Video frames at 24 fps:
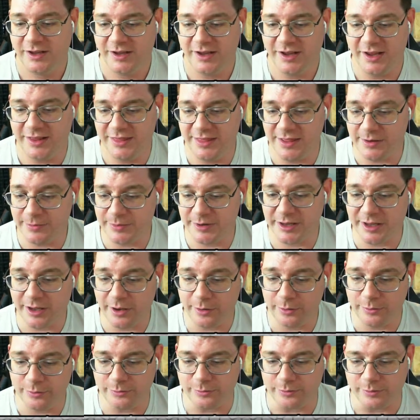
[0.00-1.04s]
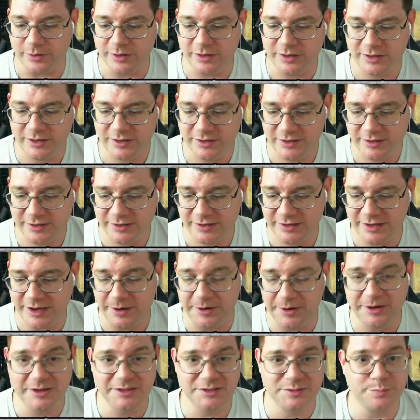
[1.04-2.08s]
And there we go,
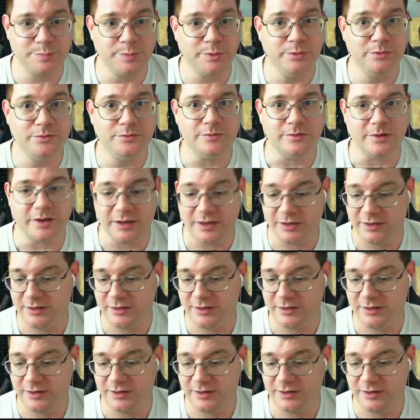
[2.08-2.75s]
carrying a spoon.